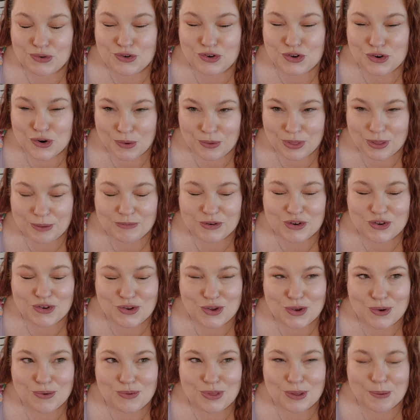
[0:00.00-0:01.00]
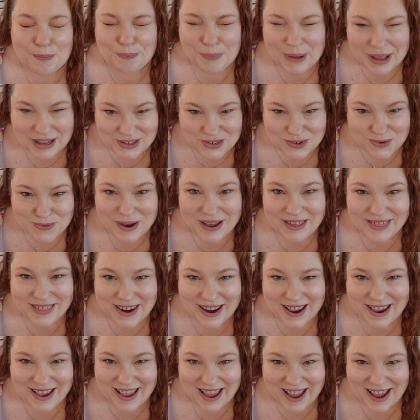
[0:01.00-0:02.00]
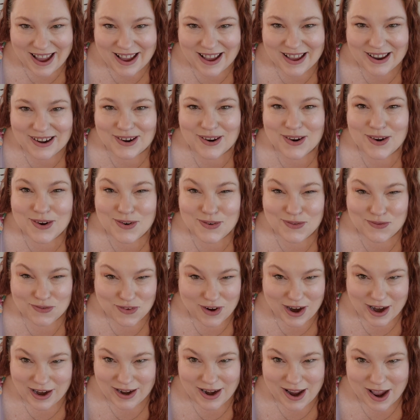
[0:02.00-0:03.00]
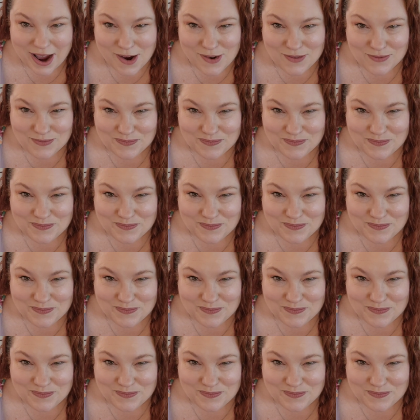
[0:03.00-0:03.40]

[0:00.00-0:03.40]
show them to you the best way that I can right now.